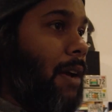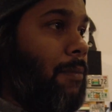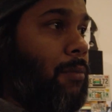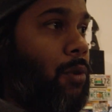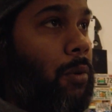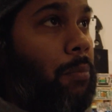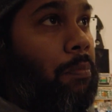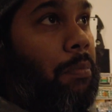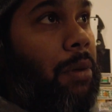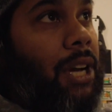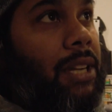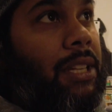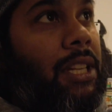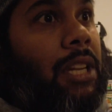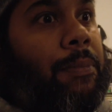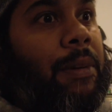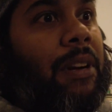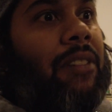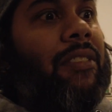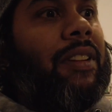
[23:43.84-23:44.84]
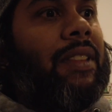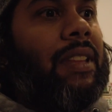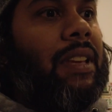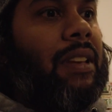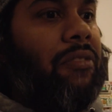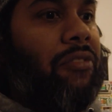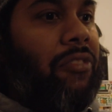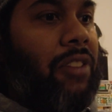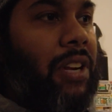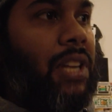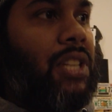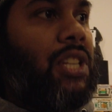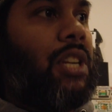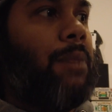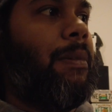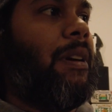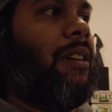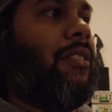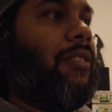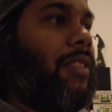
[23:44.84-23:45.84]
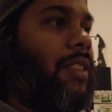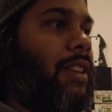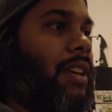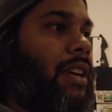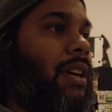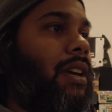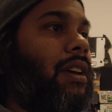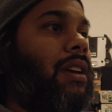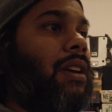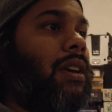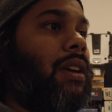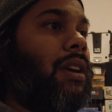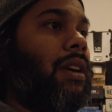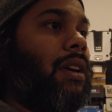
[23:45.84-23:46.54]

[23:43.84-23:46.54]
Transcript: I'm going to button up everything, finish up everything.